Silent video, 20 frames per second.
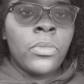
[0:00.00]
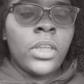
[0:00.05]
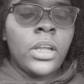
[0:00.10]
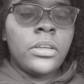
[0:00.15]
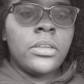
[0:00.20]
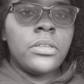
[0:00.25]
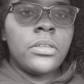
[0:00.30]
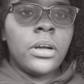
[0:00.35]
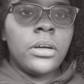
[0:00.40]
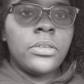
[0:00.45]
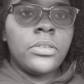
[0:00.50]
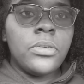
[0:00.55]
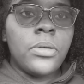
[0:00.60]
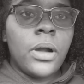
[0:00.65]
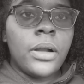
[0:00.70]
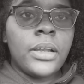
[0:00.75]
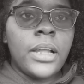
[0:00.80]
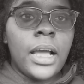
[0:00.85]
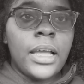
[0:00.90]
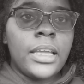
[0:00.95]
You
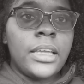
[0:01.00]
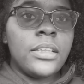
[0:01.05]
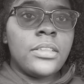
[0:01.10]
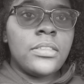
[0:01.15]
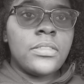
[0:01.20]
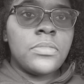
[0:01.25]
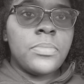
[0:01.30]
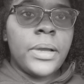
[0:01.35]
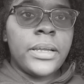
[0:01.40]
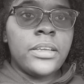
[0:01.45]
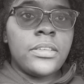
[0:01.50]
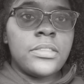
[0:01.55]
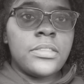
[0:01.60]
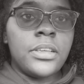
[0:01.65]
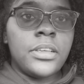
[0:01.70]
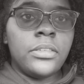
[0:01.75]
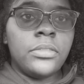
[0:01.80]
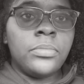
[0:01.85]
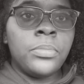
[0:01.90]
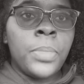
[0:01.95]
are not in this by
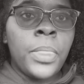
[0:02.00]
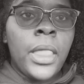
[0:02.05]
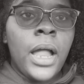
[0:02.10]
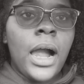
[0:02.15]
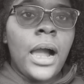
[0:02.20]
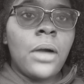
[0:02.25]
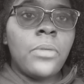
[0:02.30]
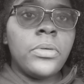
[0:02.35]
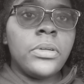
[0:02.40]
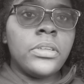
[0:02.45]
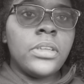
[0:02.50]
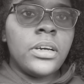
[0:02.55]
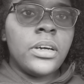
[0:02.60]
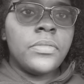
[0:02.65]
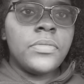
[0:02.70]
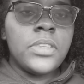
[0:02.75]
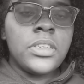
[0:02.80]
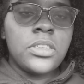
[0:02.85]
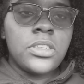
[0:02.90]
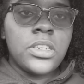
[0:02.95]
yourself. I will
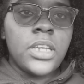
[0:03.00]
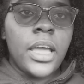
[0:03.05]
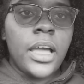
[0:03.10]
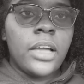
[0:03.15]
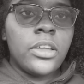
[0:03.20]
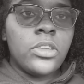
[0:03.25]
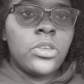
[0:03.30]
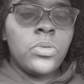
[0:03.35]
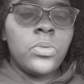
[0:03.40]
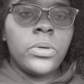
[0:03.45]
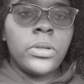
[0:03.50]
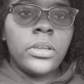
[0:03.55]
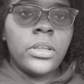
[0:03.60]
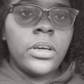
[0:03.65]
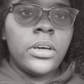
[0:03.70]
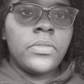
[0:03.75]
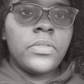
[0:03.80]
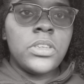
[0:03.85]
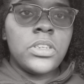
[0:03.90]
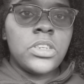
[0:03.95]
love this child. You will
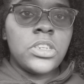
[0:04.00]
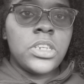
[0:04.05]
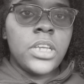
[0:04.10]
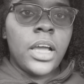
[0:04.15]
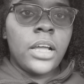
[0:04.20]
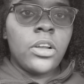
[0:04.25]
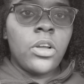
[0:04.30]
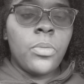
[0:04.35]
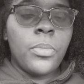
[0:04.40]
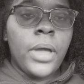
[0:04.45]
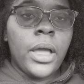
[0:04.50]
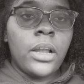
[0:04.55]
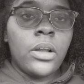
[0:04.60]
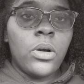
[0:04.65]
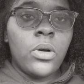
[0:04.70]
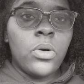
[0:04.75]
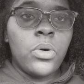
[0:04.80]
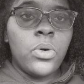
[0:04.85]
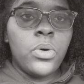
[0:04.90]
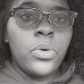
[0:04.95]
love this child no
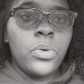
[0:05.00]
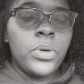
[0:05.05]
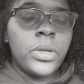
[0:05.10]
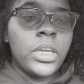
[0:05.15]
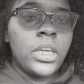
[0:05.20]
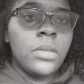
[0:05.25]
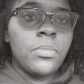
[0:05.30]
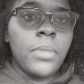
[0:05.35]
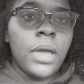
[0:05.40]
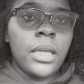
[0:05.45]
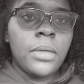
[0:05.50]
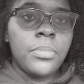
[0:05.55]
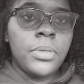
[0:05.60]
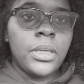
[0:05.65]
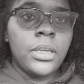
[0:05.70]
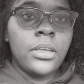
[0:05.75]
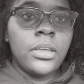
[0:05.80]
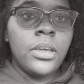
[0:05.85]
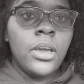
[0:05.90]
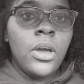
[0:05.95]
matter who he may
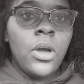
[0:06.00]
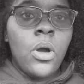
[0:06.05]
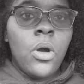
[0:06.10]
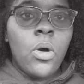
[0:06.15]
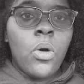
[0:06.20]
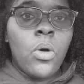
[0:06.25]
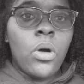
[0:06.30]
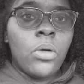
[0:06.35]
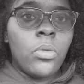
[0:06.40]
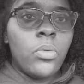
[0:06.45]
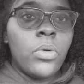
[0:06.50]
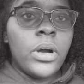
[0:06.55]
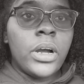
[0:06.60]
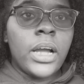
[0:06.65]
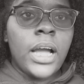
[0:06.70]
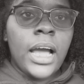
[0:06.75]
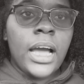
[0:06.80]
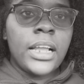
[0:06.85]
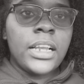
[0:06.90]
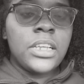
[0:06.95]
be or what
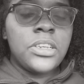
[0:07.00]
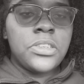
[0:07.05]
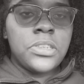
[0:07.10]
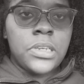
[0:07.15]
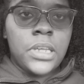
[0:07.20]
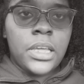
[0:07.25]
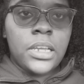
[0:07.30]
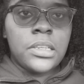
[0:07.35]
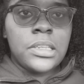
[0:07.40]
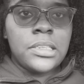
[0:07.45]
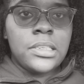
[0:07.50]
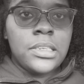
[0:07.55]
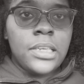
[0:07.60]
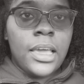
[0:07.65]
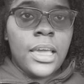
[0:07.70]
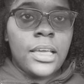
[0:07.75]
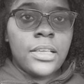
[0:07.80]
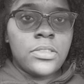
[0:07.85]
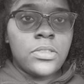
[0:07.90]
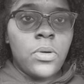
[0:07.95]
kind of genetics he
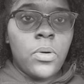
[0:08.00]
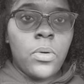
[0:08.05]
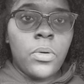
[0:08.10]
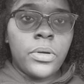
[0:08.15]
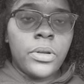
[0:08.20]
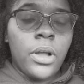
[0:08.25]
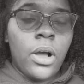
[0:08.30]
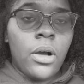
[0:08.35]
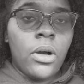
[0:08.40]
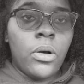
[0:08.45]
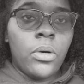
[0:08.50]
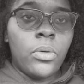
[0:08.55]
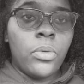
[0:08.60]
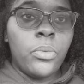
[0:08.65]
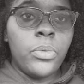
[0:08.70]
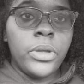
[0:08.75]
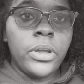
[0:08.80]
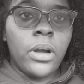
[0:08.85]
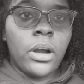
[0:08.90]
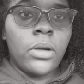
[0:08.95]
has going on.
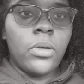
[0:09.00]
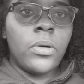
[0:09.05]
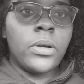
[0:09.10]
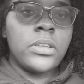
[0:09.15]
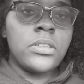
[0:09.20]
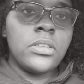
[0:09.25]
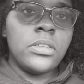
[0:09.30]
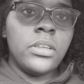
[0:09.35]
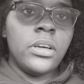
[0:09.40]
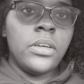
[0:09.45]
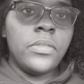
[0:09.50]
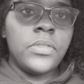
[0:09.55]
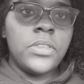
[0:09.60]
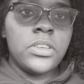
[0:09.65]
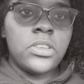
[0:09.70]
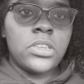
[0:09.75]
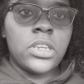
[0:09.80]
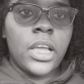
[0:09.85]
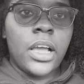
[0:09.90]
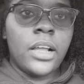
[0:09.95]
We are going to love
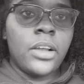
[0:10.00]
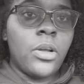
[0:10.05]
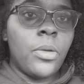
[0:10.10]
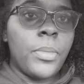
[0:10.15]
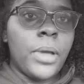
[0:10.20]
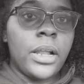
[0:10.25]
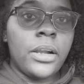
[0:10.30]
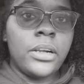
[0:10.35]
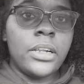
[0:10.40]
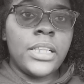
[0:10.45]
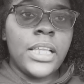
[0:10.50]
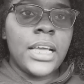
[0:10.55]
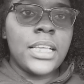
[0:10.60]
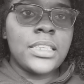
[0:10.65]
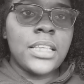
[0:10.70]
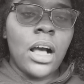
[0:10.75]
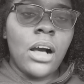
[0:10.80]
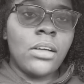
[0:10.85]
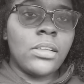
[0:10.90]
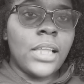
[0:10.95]
this child no matter. And
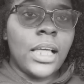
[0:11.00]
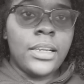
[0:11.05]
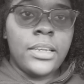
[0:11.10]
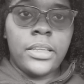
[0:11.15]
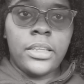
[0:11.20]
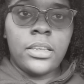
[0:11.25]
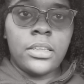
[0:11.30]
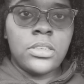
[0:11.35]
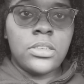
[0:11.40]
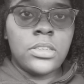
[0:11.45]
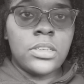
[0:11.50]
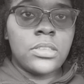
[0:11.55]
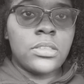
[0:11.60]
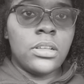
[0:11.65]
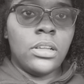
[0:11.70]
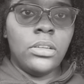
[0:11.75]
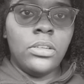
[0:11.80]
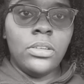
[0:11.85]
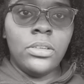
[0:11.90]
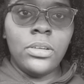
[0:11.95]
that's all I needed. Just
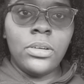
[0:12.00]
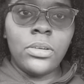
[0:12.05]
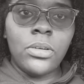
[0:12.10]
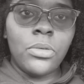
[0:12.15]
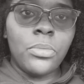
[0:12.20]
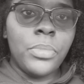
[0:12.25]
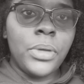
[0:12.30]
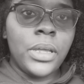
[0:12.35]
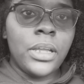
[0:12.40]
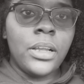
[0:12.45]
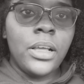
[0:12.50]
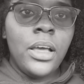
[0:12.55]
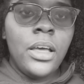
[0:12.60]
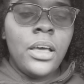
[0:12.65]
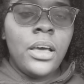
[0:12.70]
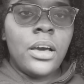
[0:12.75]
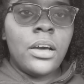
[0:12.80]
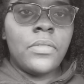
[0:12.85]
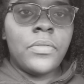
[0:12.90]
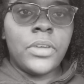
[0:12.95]
a little bit
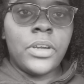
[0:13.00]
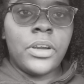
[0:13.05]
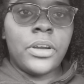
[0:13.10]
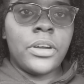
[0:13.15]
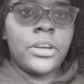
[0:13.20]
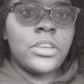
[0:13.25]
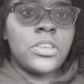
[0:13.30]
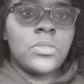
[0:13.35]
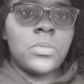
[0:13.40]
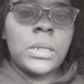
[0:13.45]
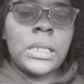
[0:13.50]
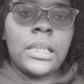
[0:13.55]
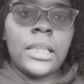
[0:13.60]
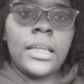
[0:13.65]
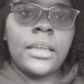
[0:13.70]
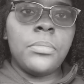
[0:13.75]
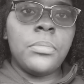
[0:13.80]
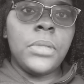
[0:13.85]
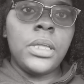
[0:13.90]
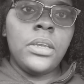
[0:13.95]
of encouragement,
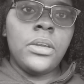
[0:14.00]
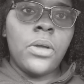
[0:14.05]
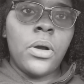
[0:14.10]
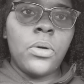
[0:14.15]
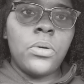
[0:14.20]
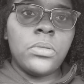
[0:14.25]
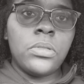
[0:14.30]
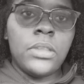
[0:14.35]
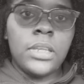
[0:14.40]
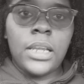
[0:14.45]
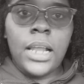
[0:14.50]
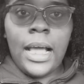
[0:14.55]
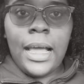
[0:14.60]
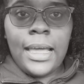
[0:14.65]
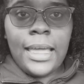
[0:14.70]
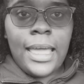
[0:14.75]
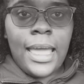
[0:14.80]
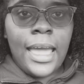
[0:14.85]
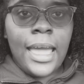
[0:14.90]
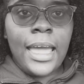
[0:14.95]
letting me know that I
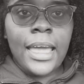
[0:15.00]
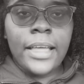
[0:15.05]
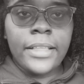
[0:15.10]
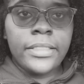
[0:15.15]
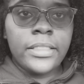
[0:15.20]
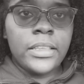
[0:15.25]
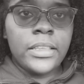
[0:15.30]
had